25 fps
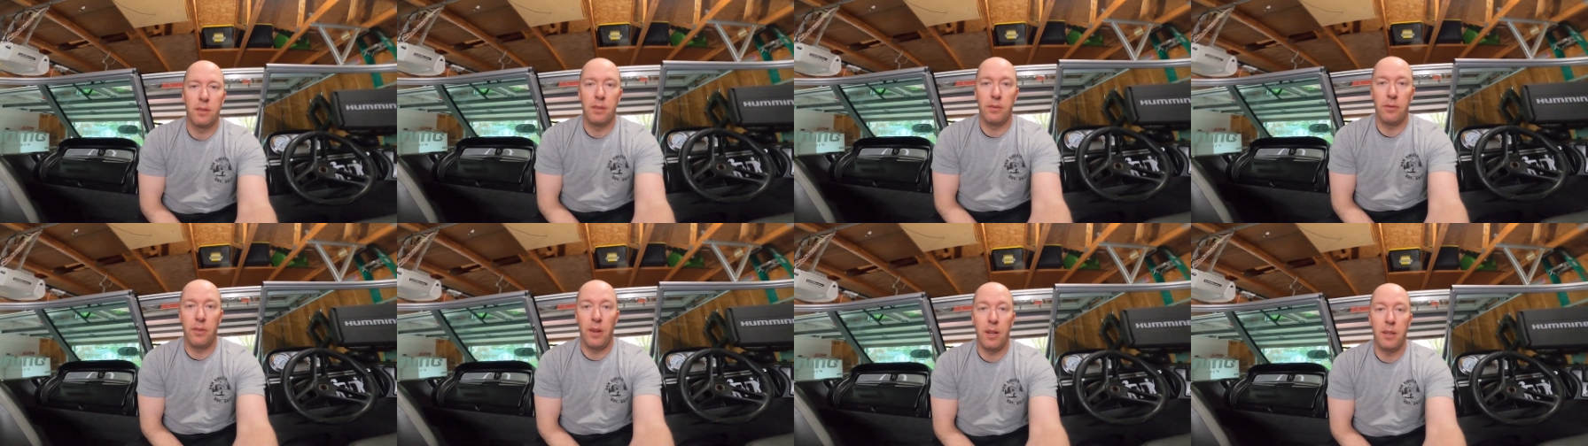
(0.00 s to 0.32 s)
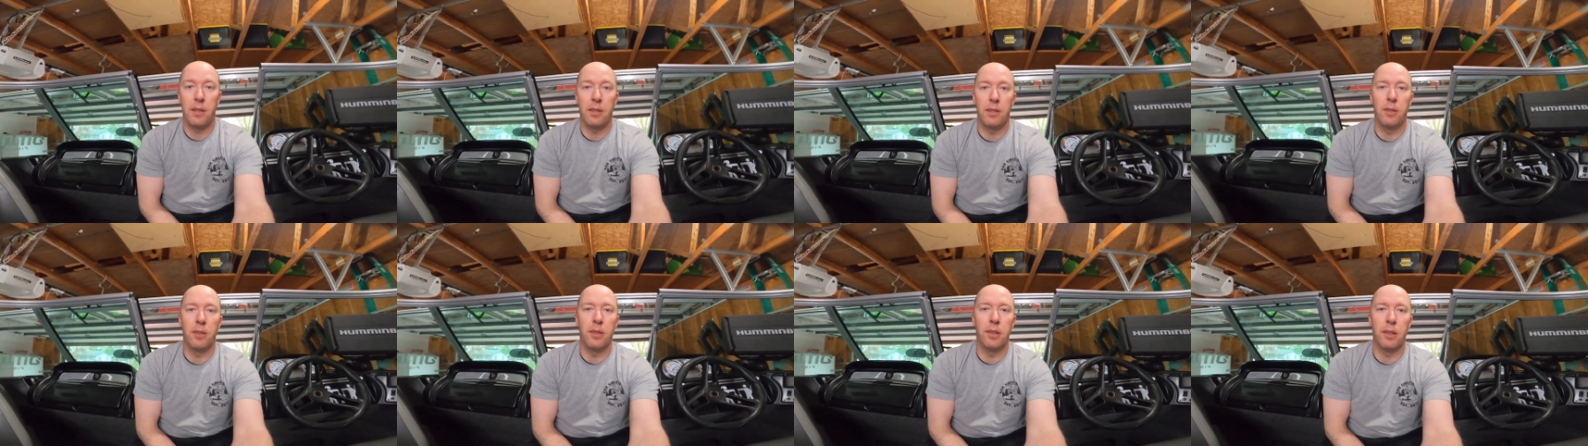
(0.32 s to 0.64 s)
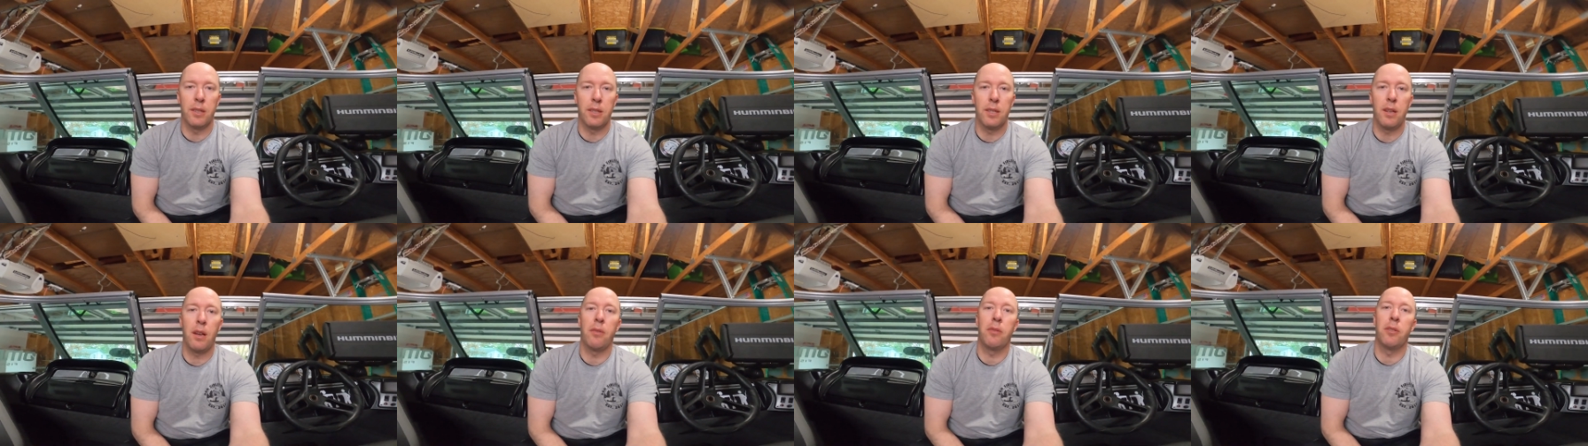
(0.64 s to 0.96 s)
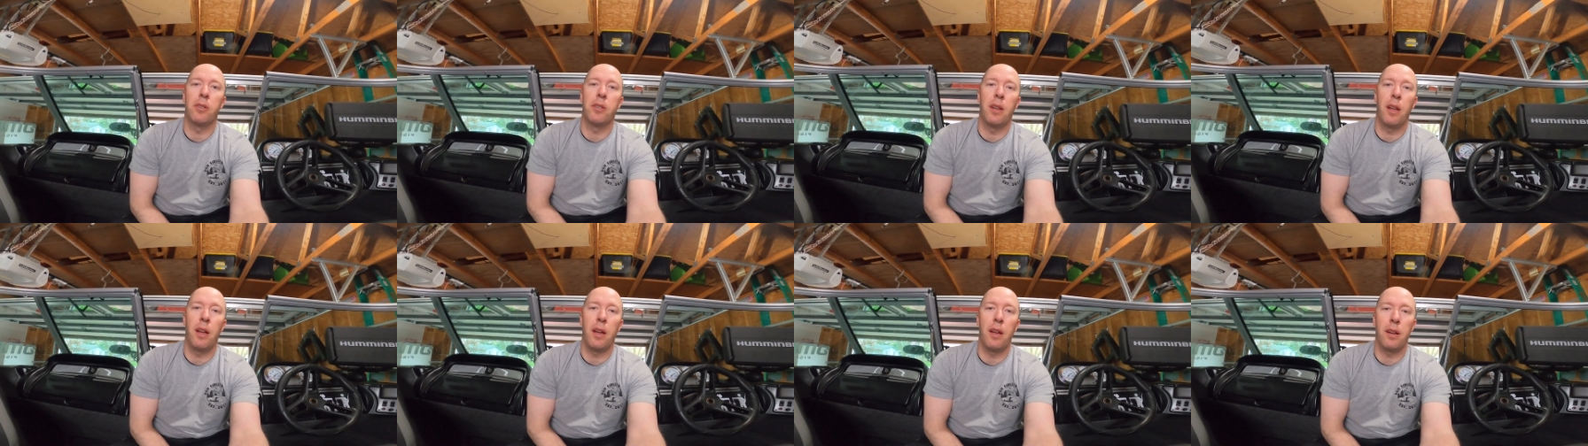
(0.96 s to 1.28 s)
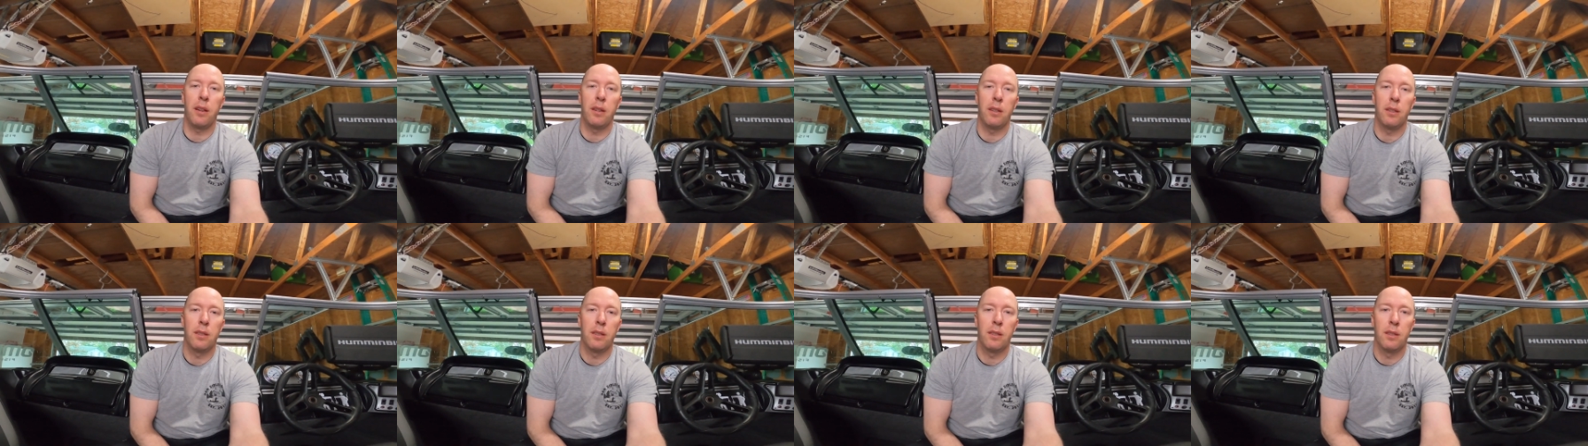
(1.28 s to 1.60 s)
if I had to do this every
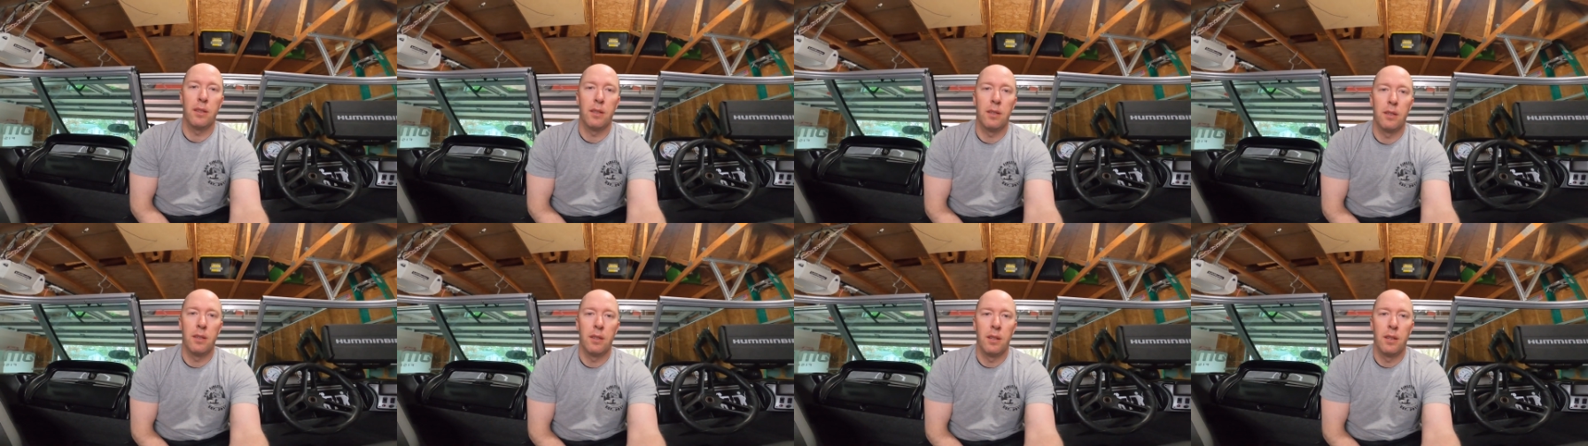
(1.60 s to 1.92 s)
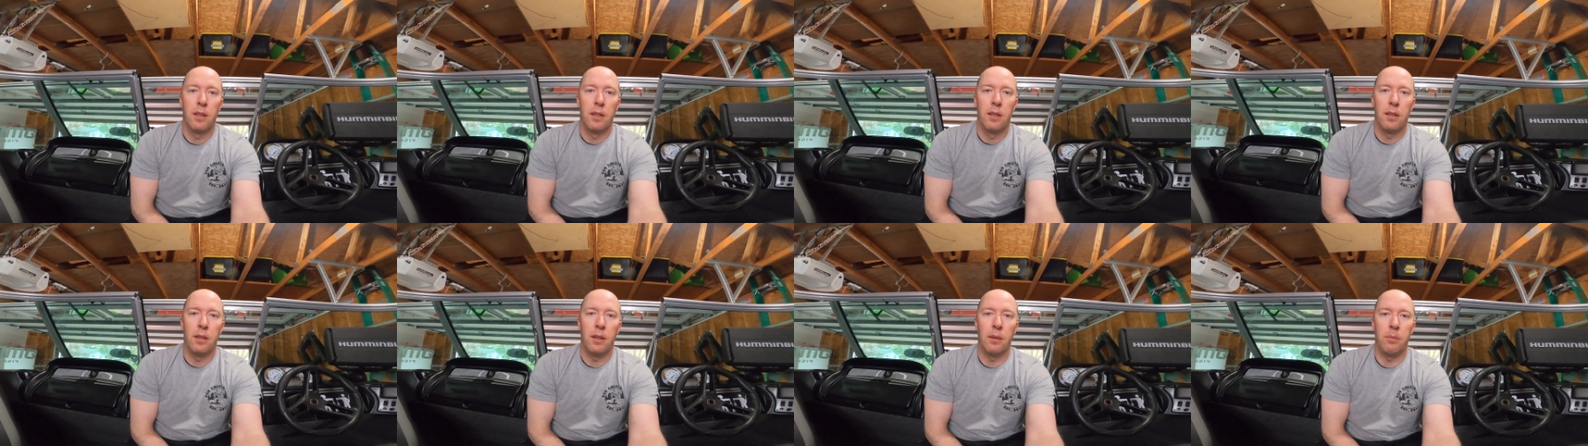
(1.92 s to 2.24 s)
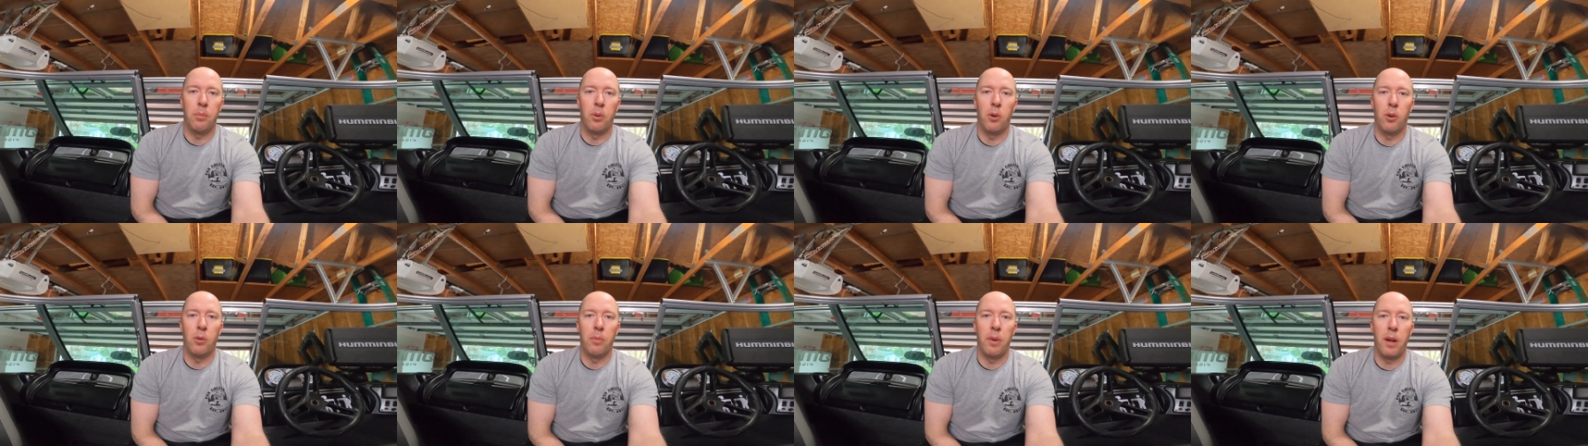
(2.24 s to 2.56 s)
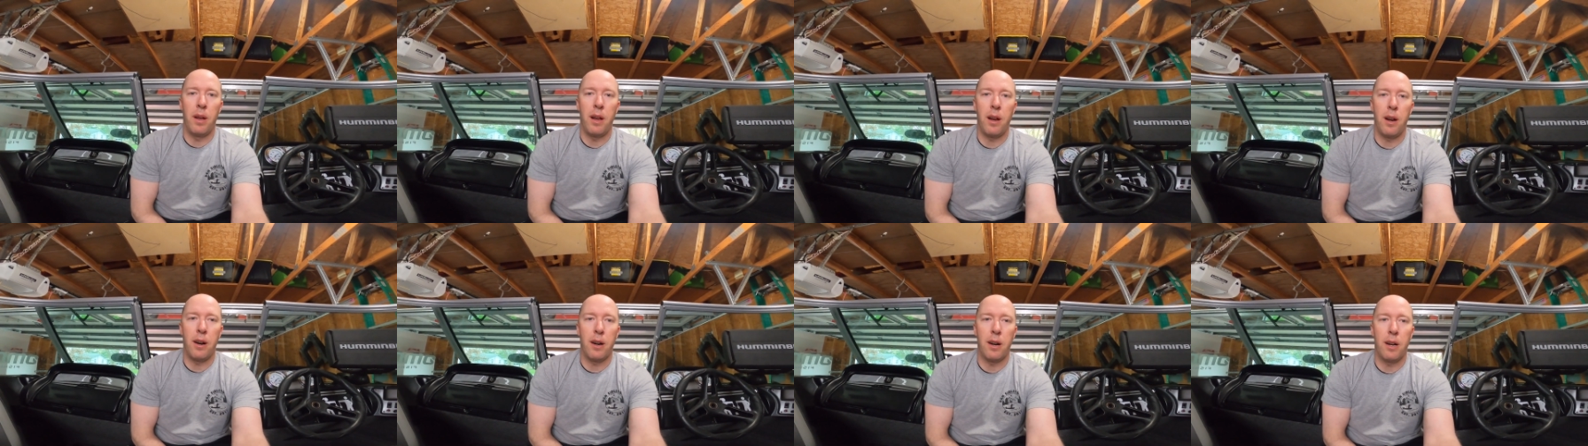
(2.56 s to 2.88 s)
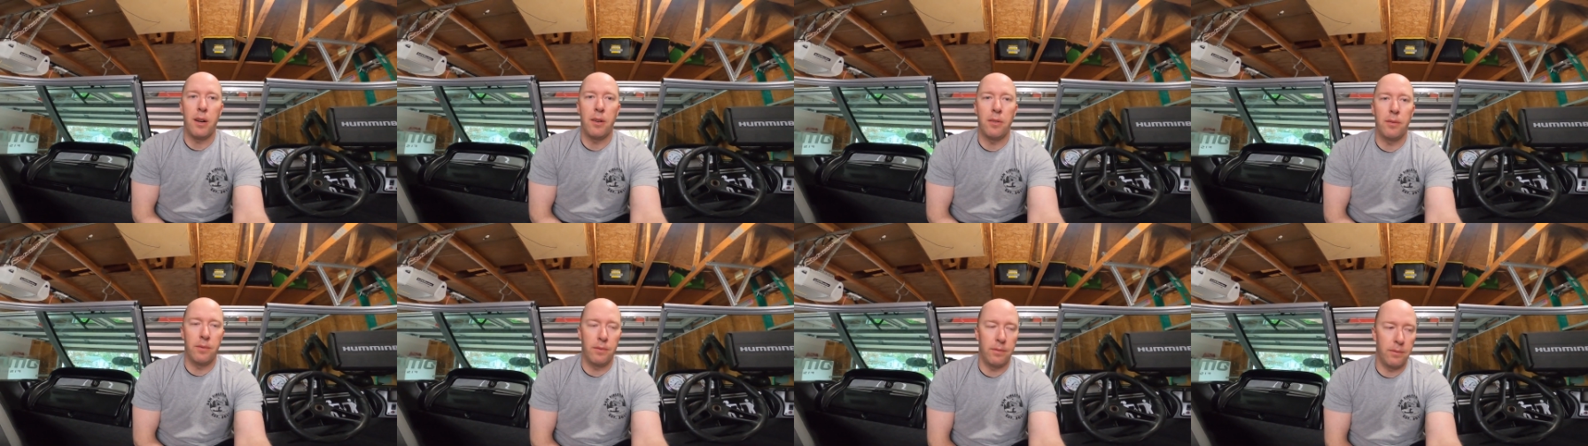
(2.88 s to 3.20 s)
day, I'd pull my hair
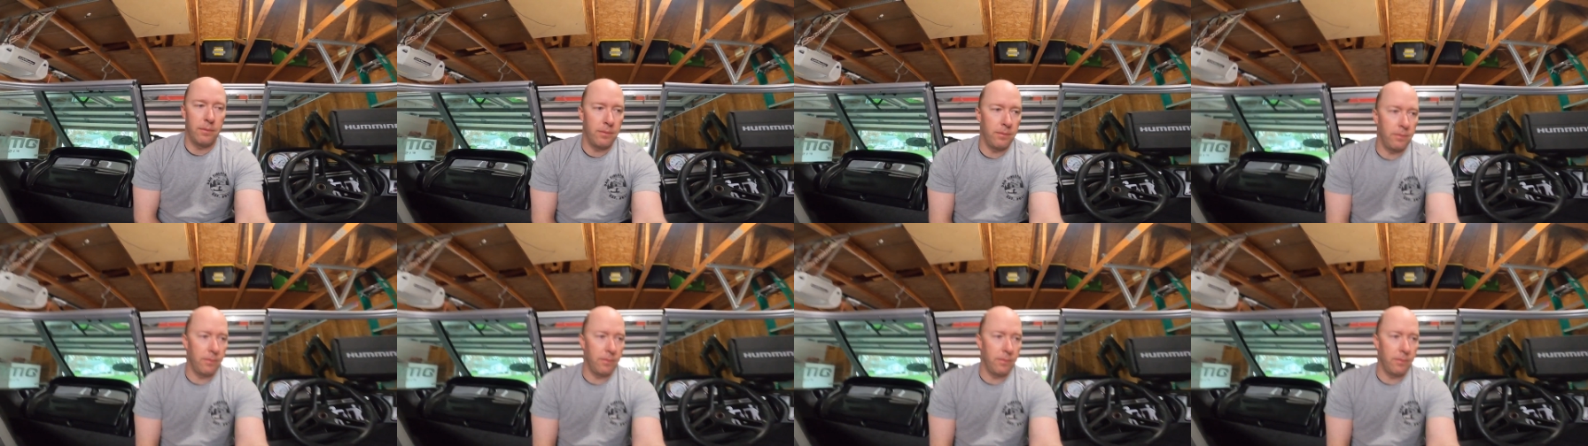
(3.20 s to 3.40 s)
out.